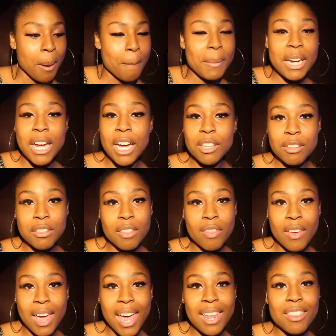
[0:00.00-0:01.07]
But other
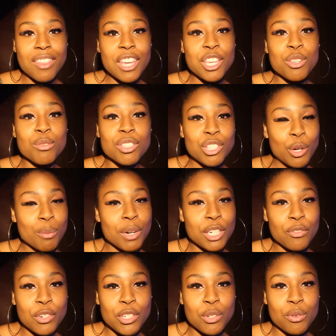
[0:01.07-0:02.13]
than that, thank you so
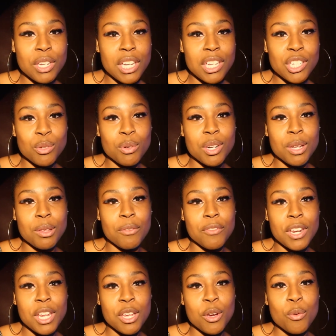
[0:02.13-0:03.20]
much for tuning in to another
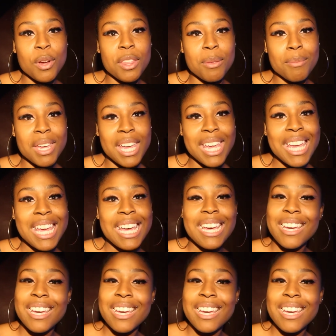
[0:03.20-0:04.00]
video with me.